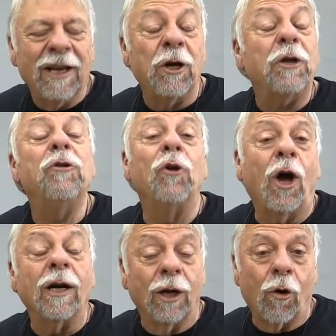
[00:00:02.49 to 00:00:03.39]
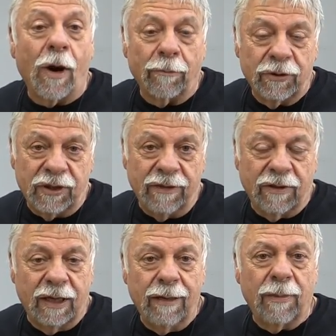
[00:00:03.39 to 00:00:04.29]
Not too long ago, I received
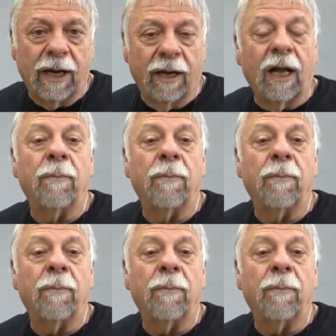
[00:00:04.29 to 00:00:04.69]
an email